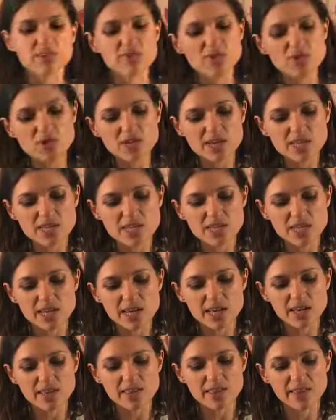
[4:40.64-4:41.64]
If you can
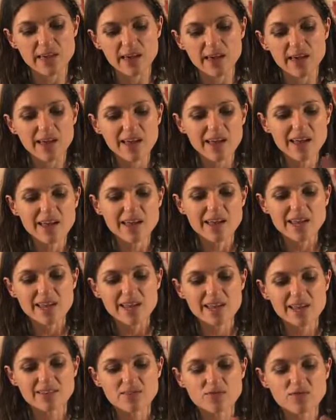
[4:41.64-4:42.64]
see in there,
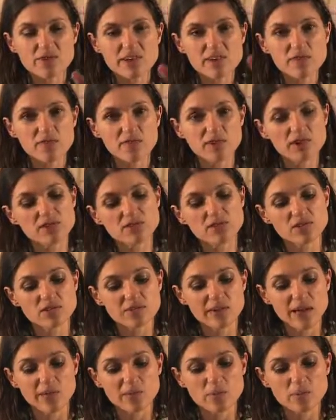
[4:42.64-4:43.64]
it has refrozen
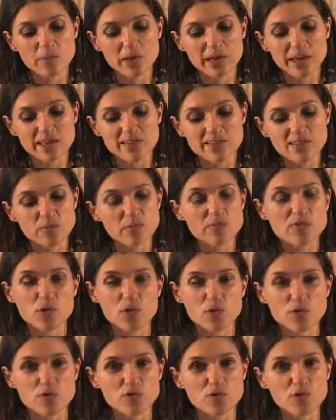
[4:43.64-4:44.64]
around the blades and we've
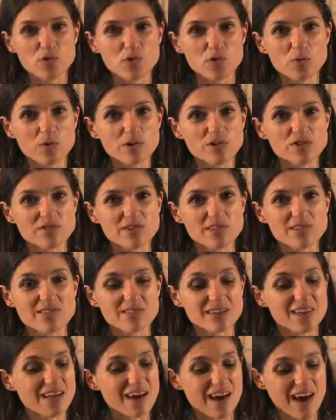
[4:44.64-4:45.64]
got the 4 quadrants.
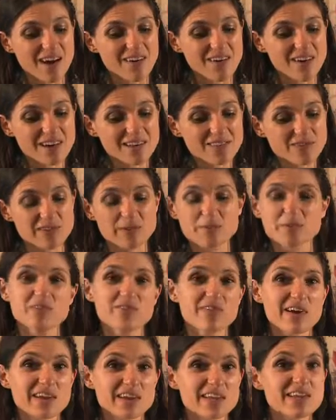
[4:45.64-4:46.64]
Our ice cream is
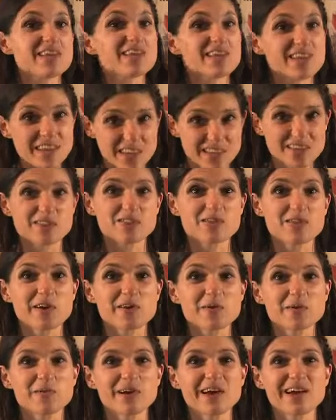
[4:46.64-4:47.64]
ready, eat it
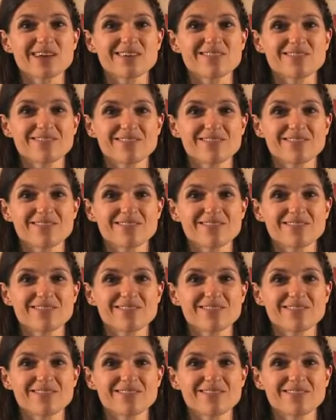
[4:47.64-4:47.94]
straight away.